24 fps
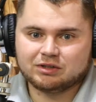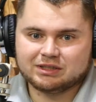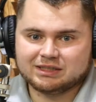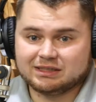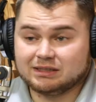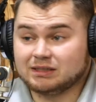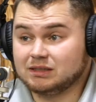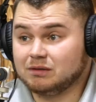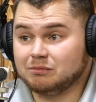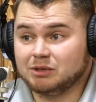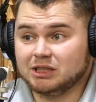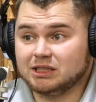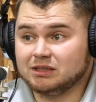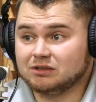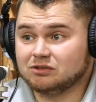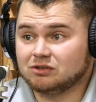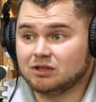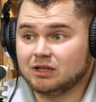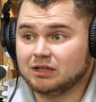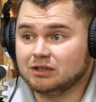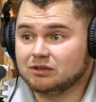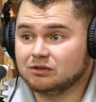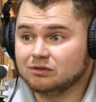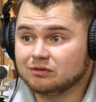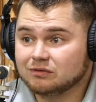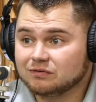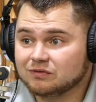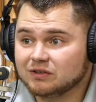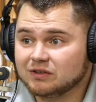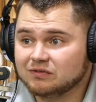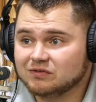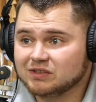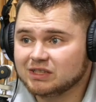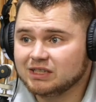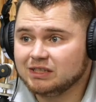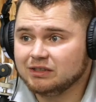Is it somebody that's trying to do a
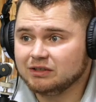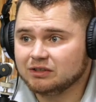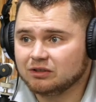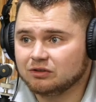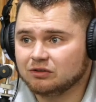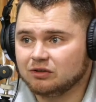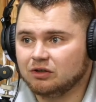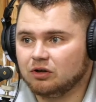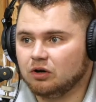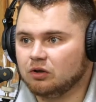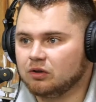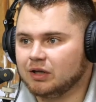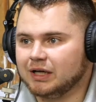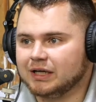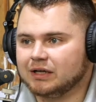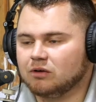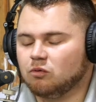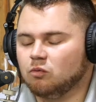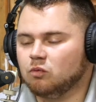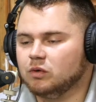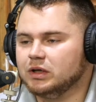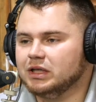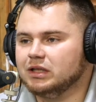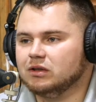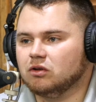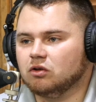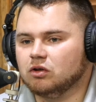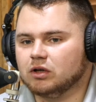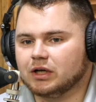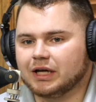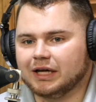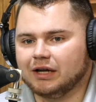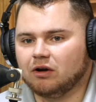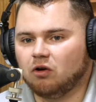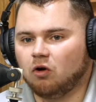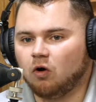15-year note? Like, we
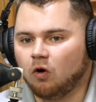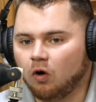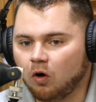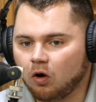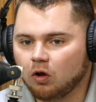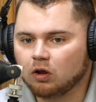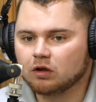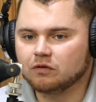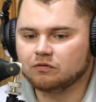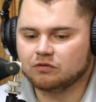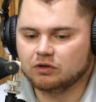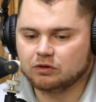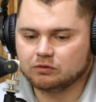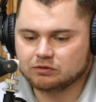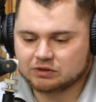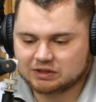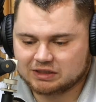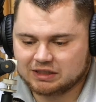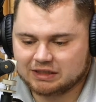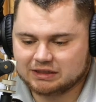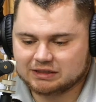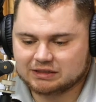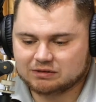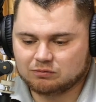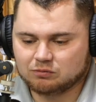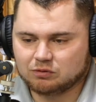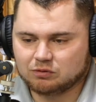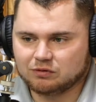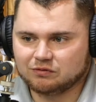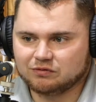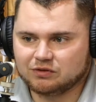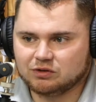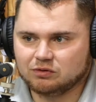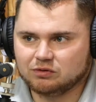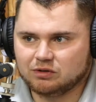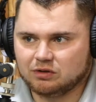look at all of those things and
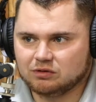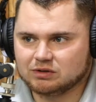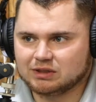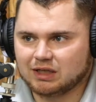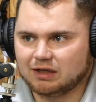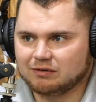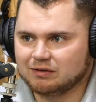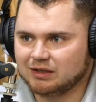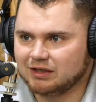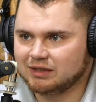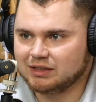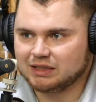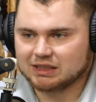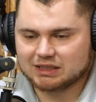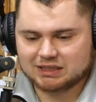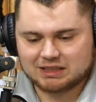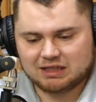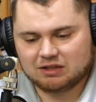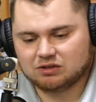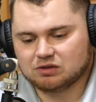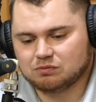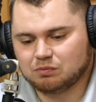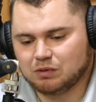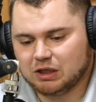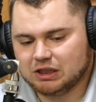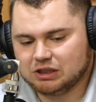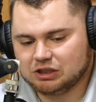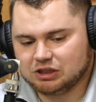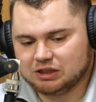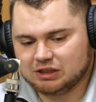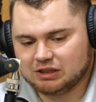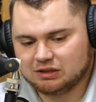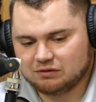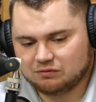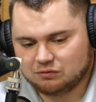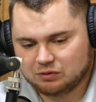review those. I got an Excel
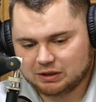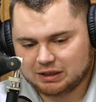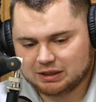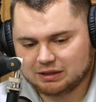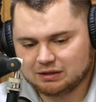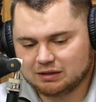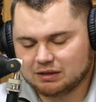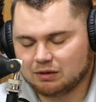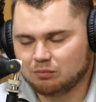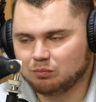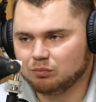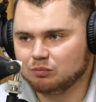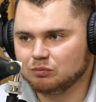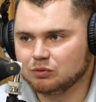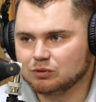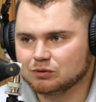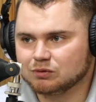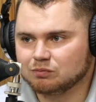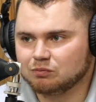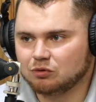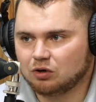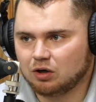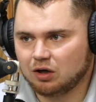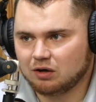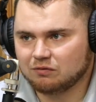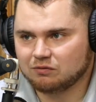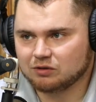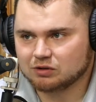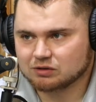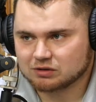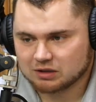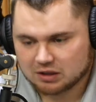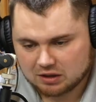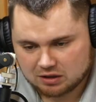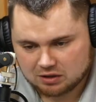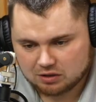spreadsheet. If we end up in multiple offers,
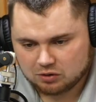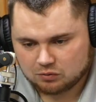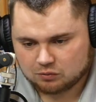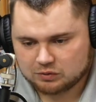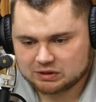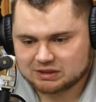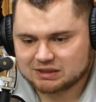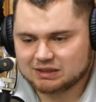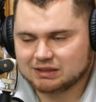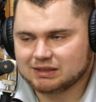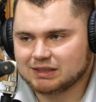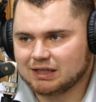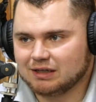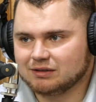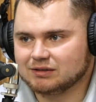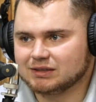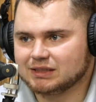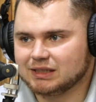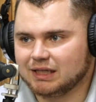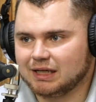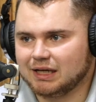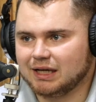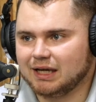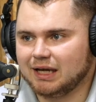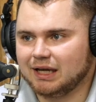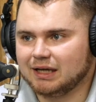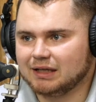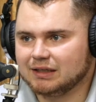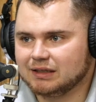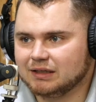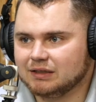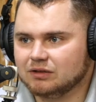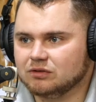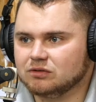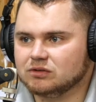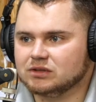we sit down and say, hey,
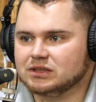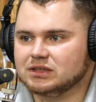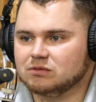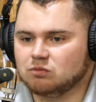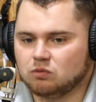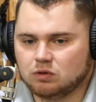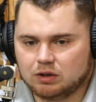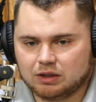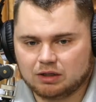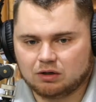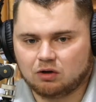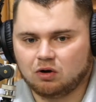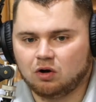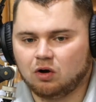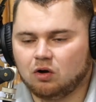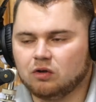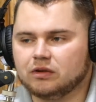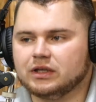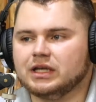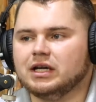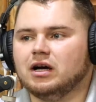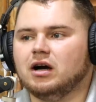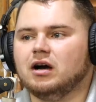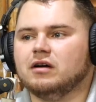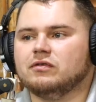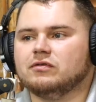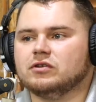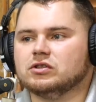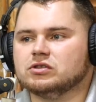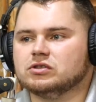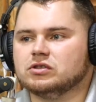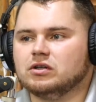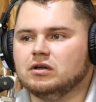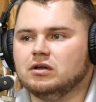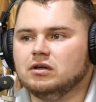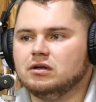here's what all the
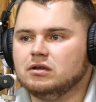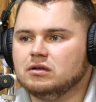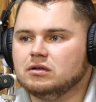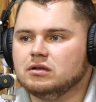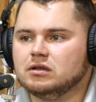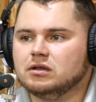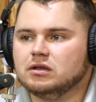offers are.